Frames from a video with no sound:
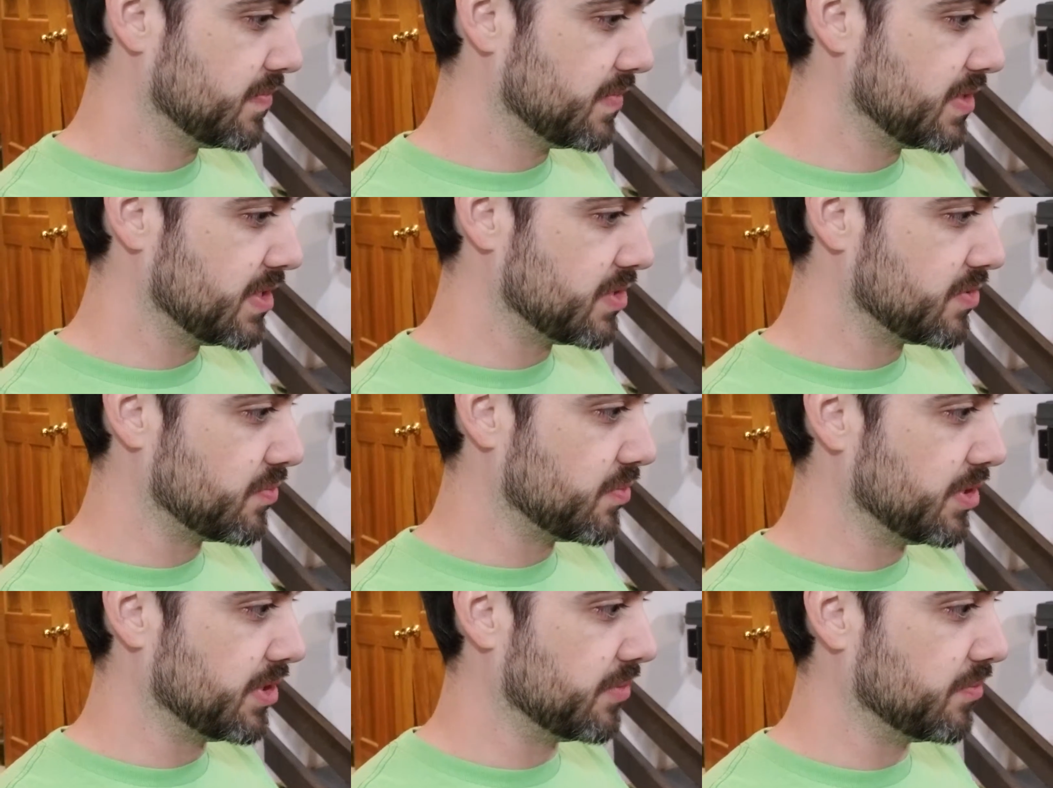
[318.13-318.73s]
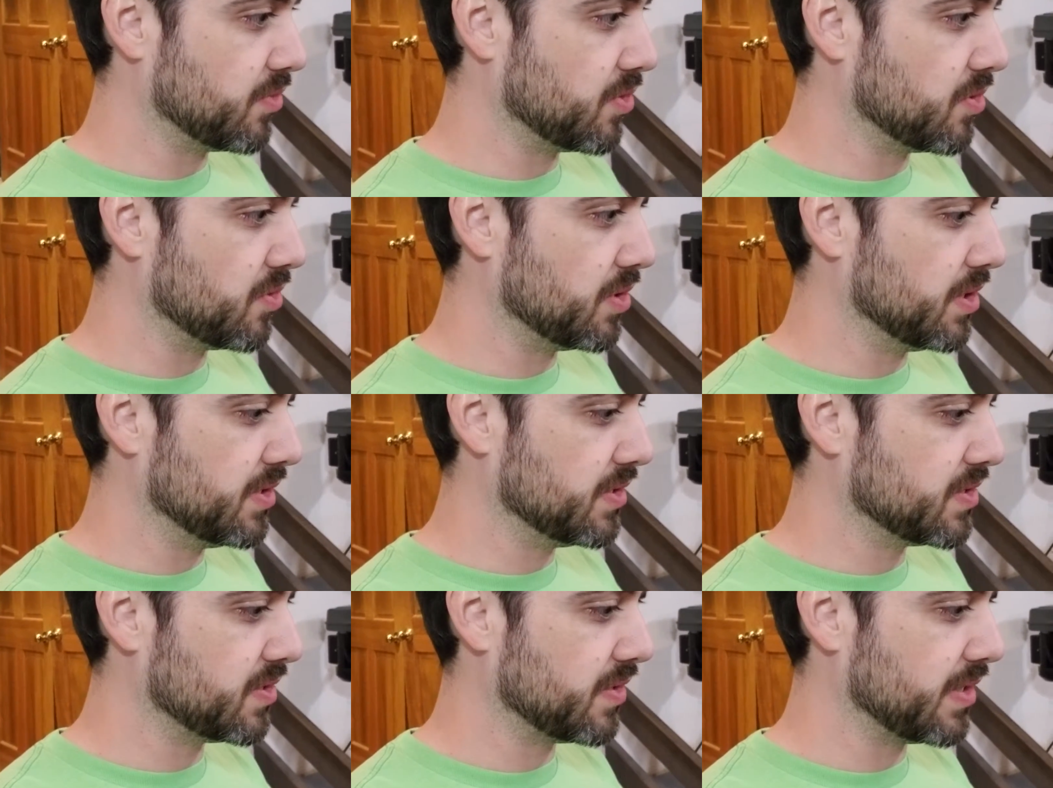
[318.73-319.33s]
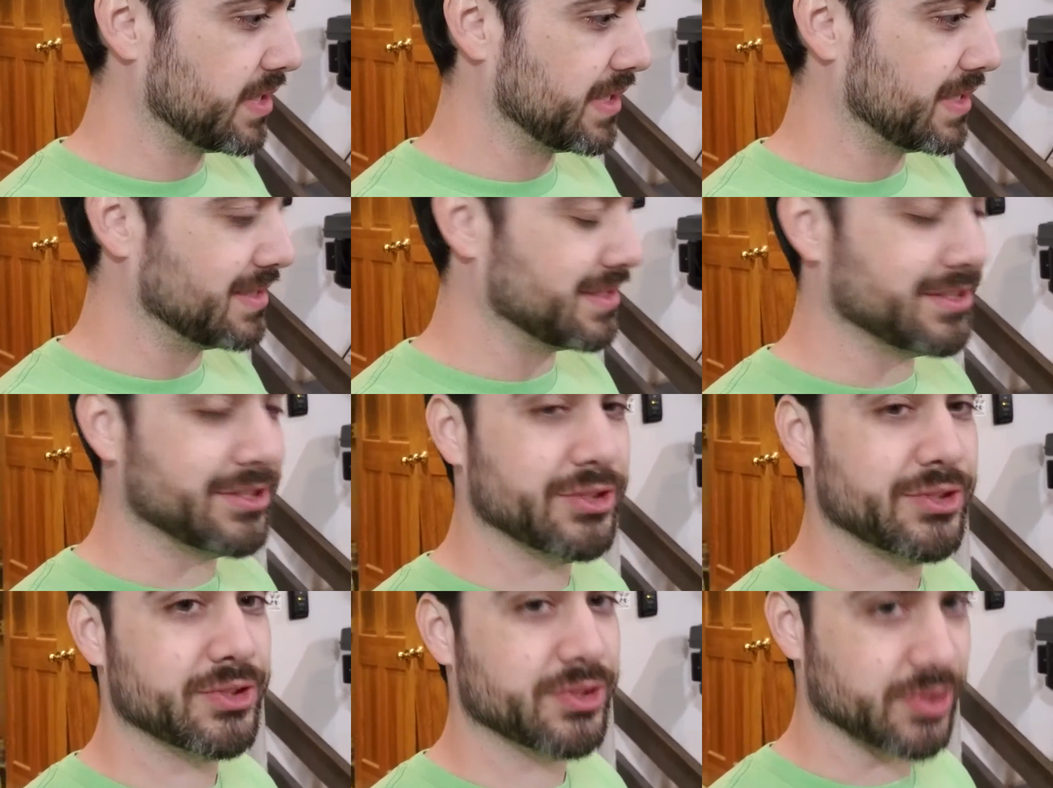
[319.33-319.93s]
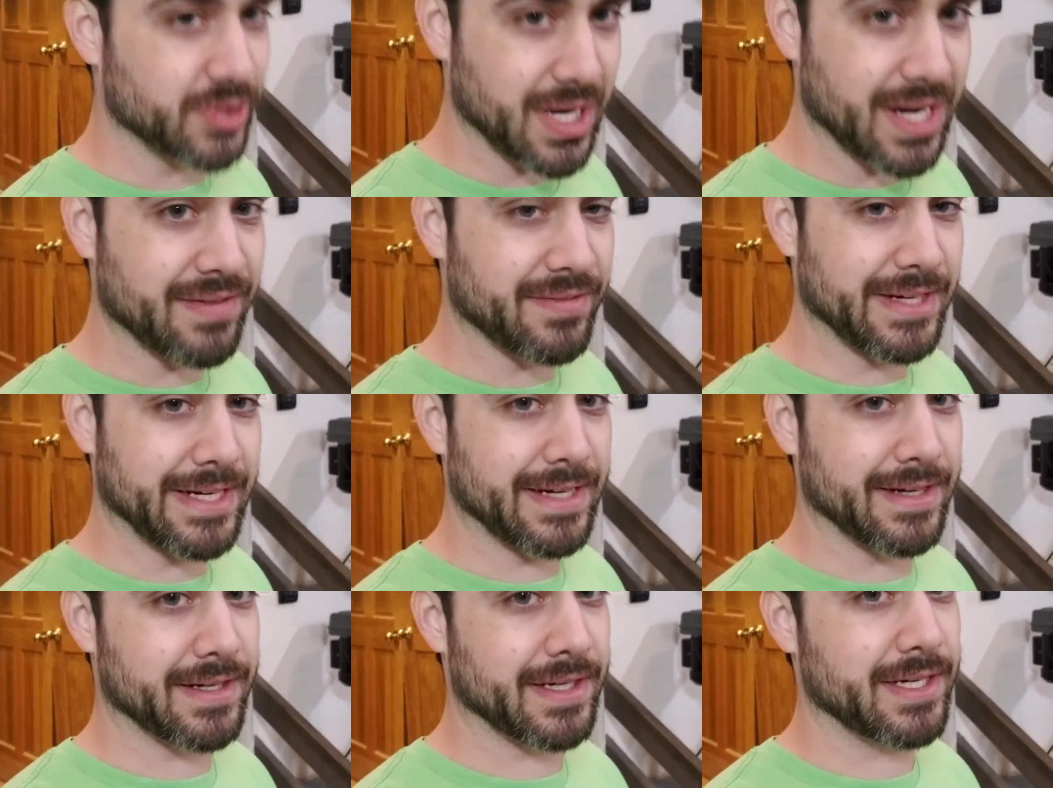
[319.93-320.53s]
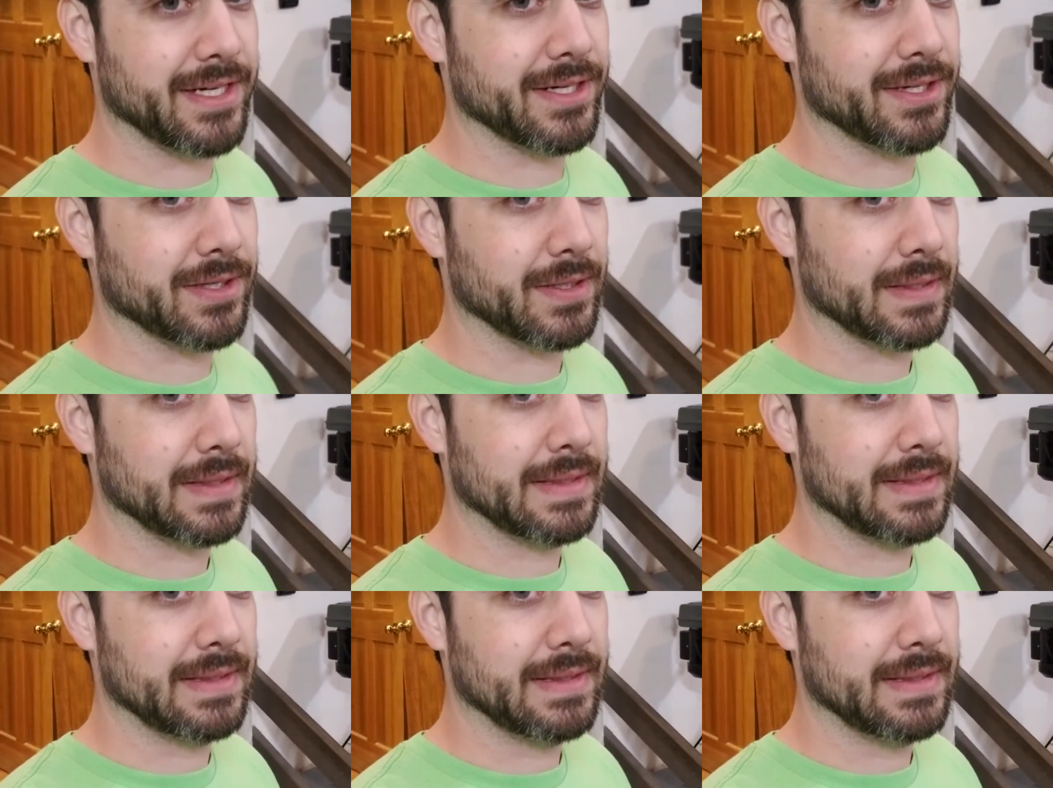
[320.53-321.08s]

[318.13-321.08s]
this rig rolling so I can drive it out of here,